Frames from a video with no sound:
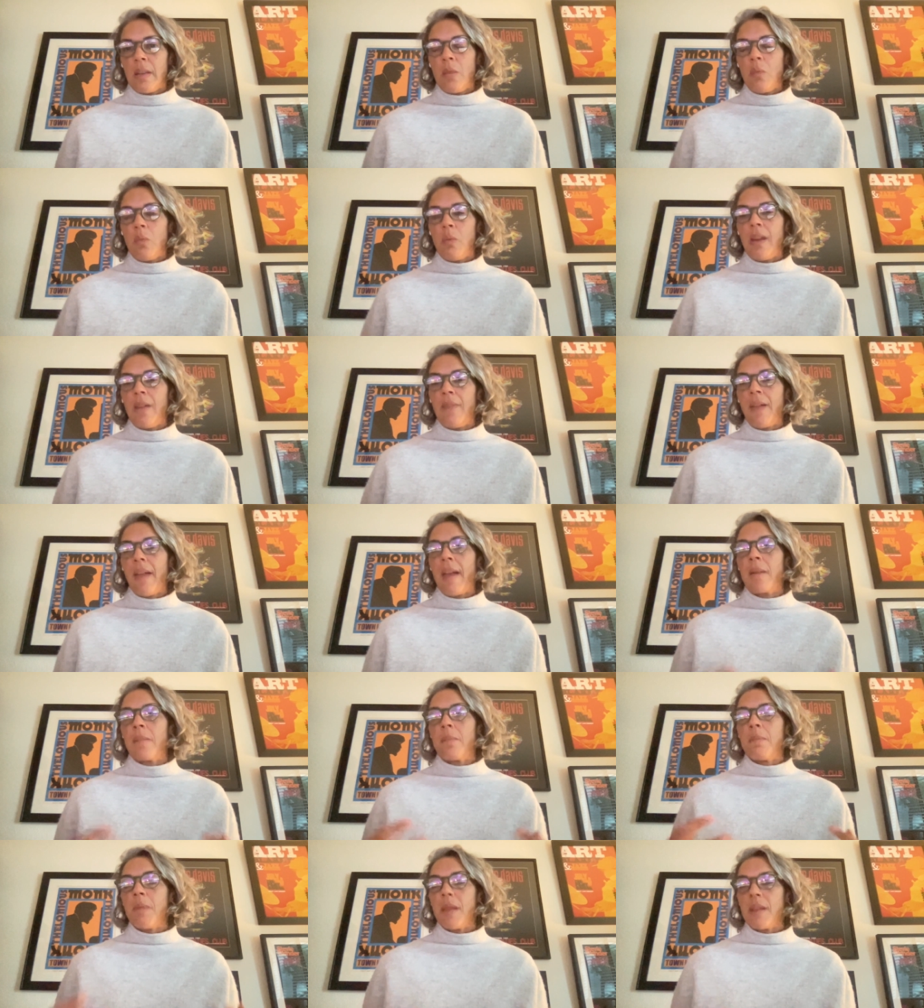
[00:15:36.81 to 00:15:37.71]
We've
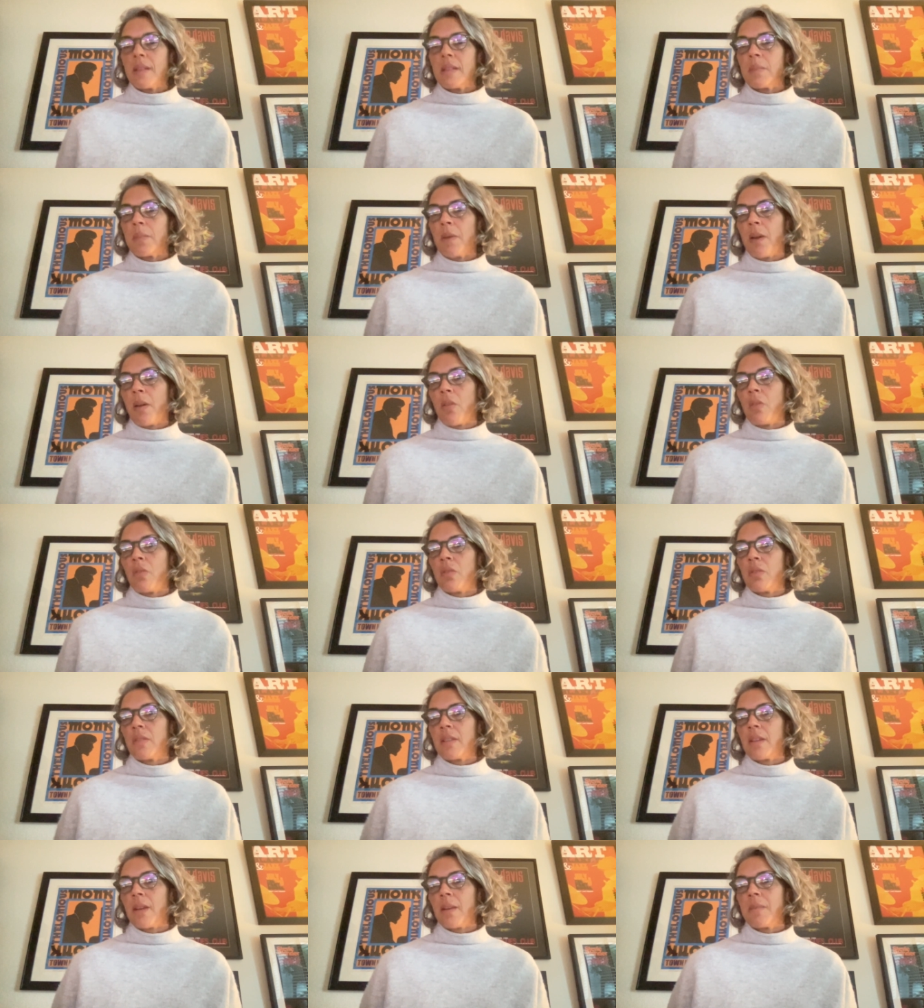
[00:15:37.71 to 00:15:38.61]
had med spa
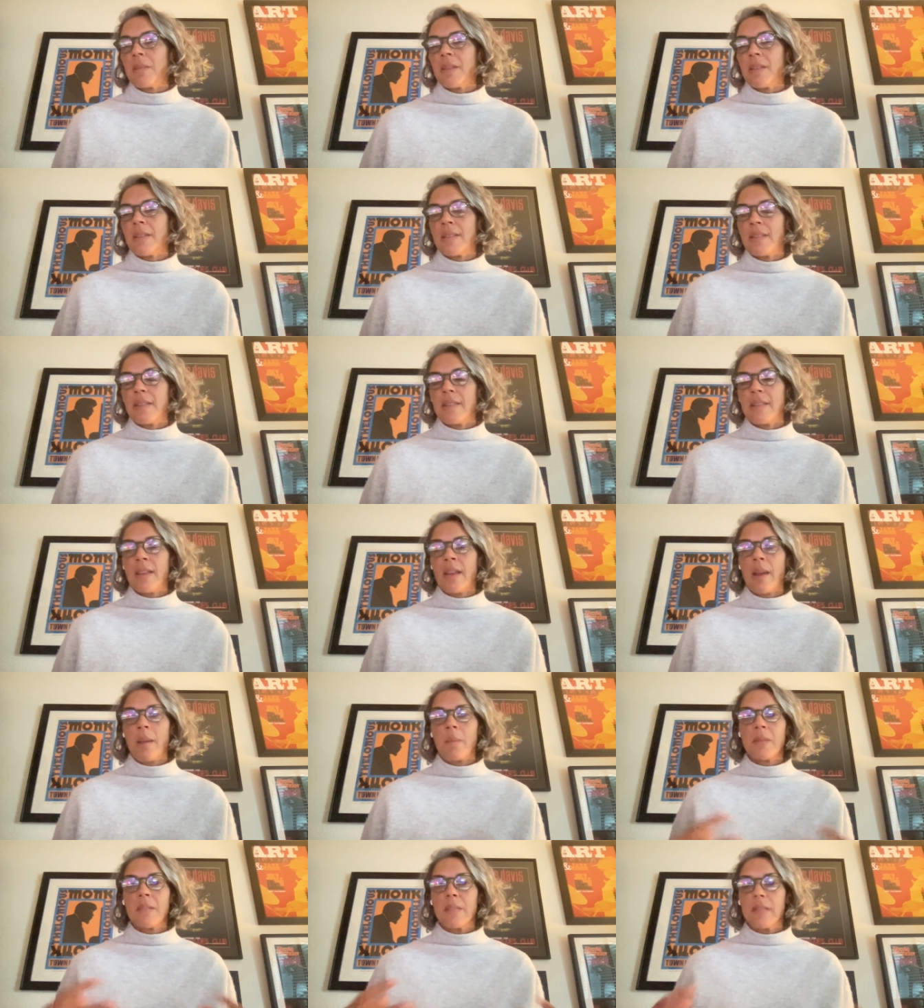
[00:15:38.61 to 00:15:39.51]
owners come to us and say,
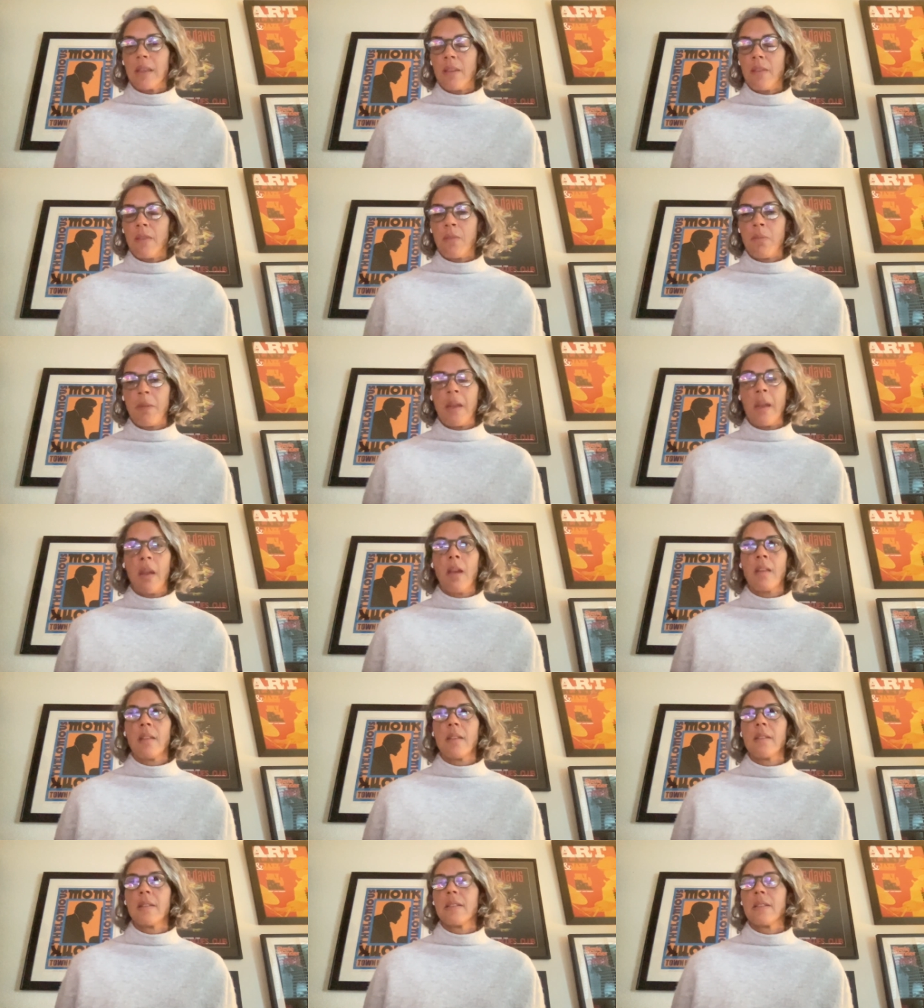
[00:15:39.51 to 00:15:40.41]
I'm sick of being
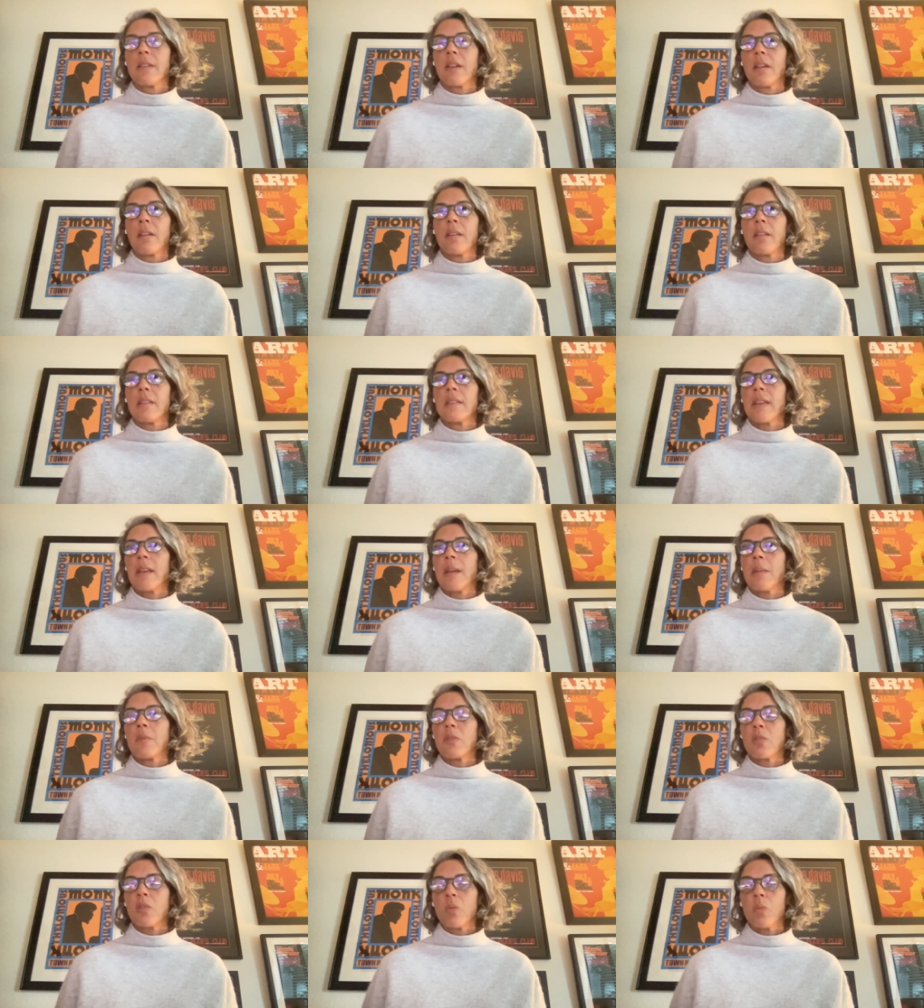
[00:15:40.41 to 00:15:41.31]
stuck on this
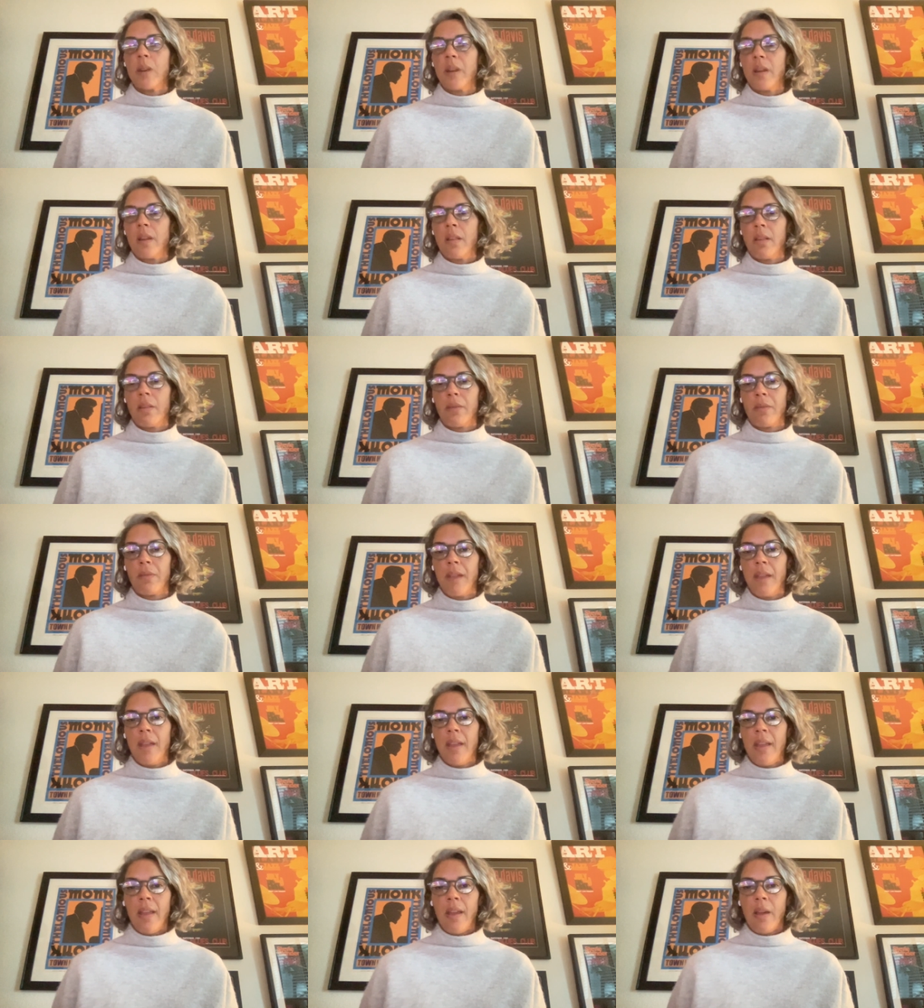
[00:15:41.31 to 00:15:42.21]
hamster wheel of
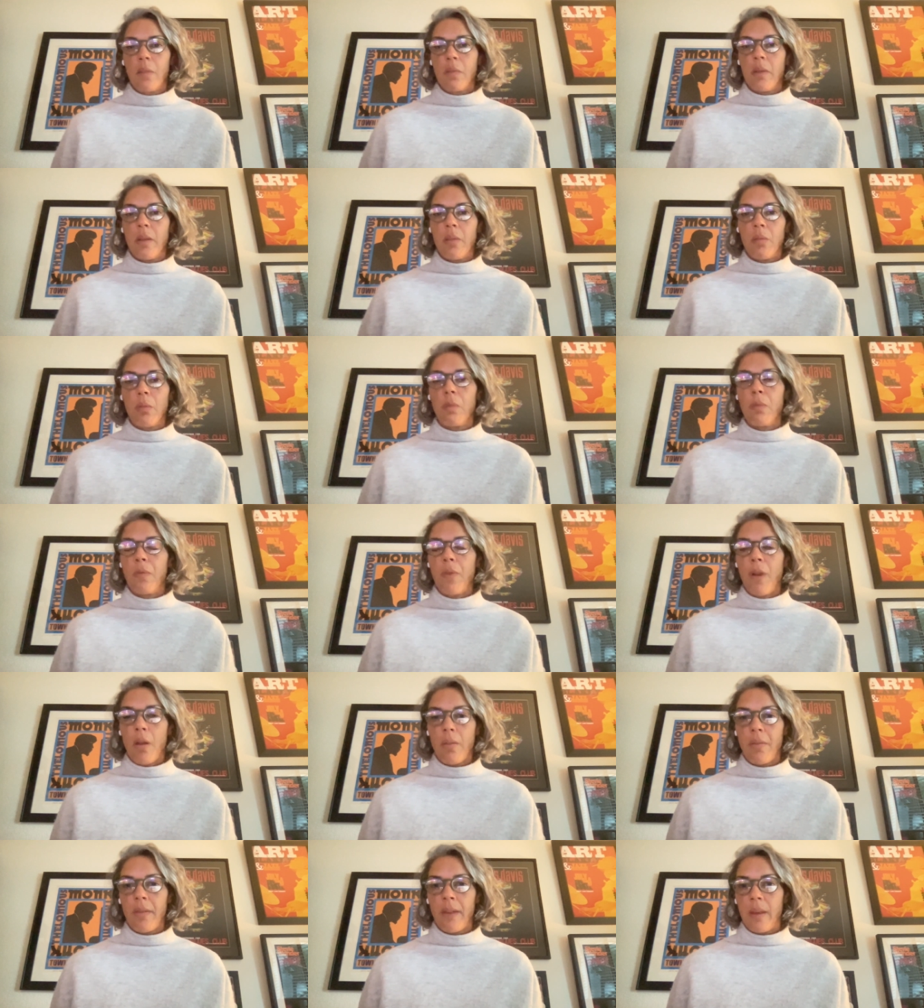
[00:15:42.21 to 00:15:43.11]
a
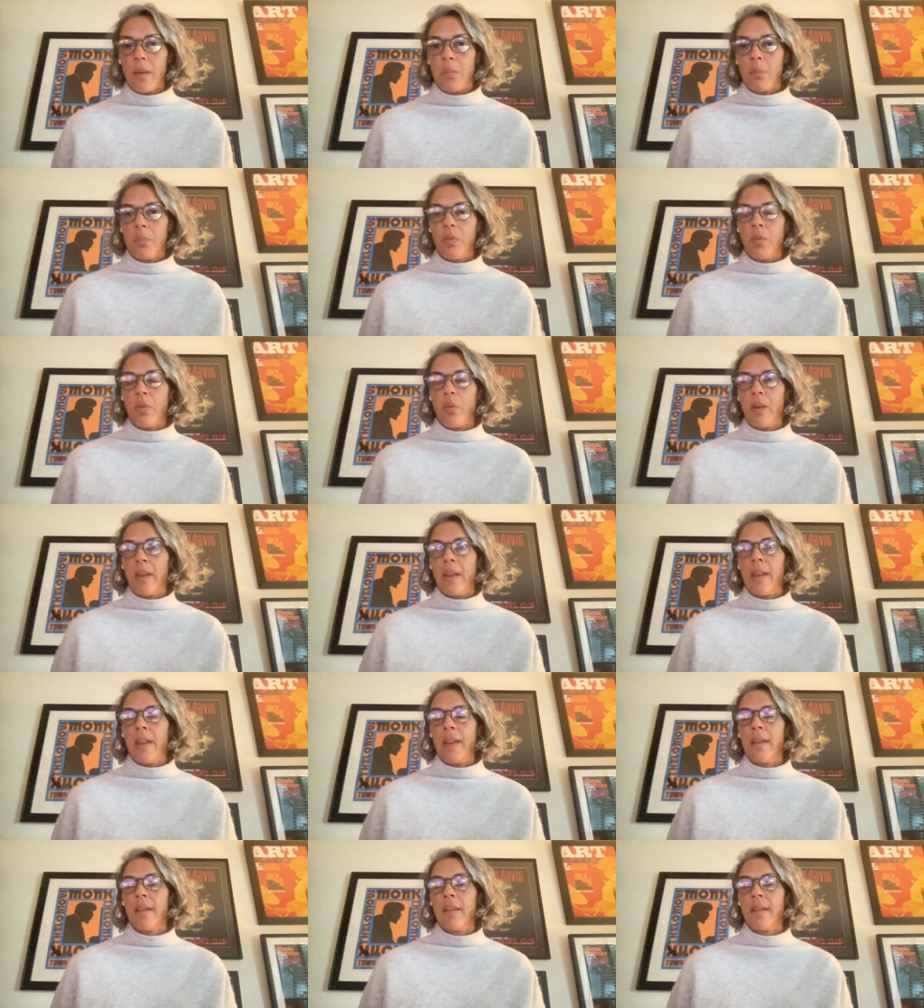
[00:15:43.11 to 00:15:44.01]
revolving
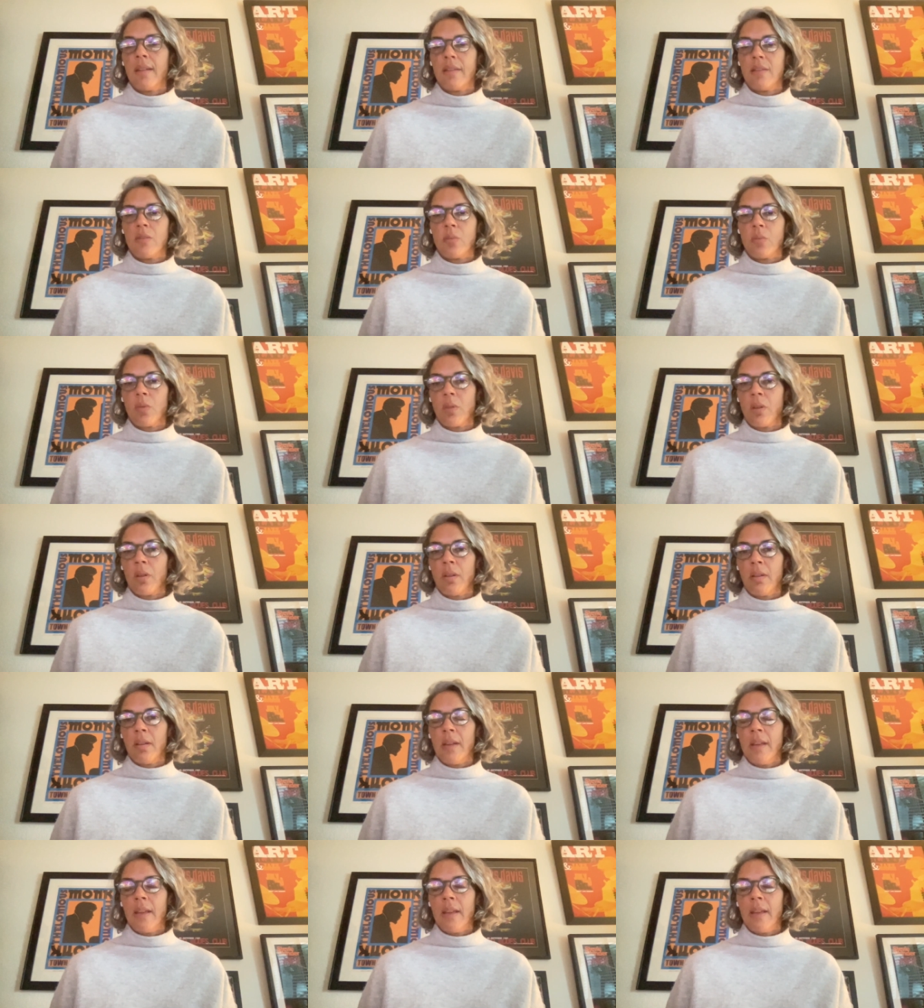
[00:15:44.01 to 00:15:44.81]
employee door,